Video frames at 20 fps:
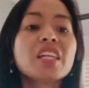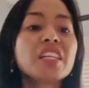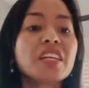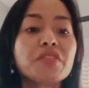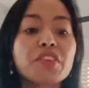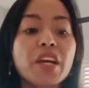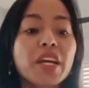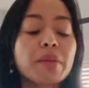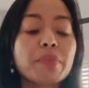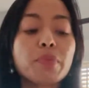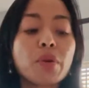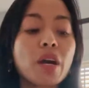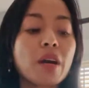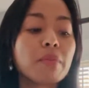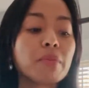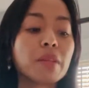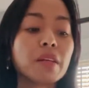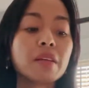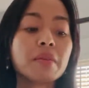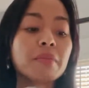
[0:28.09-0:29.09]
Never had a
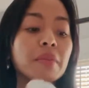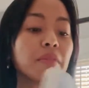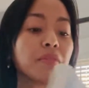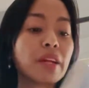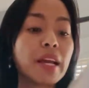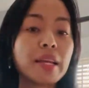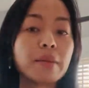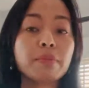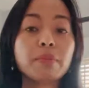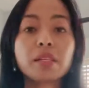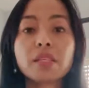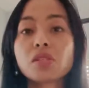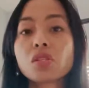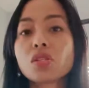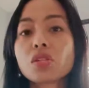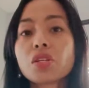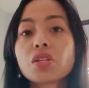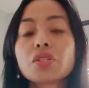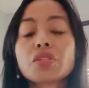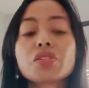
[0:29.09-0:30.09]
problem, never had
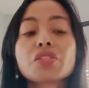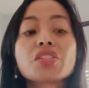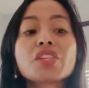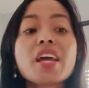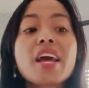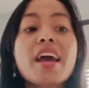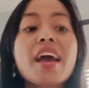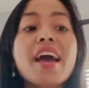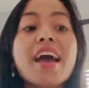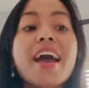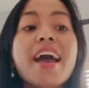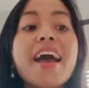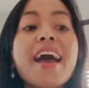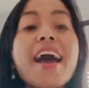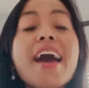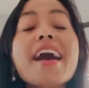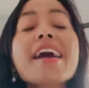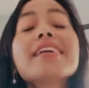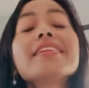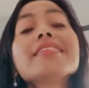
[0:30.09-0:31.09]
blisters.
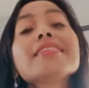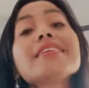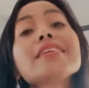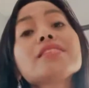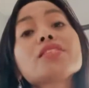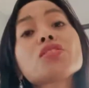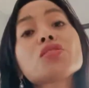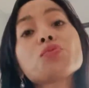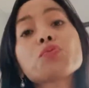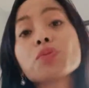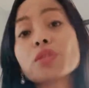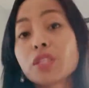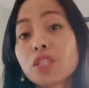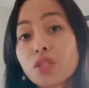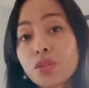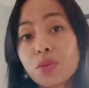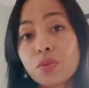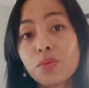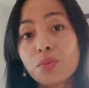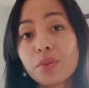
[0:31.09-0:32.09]
And it's really
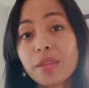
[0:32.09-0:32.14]
true.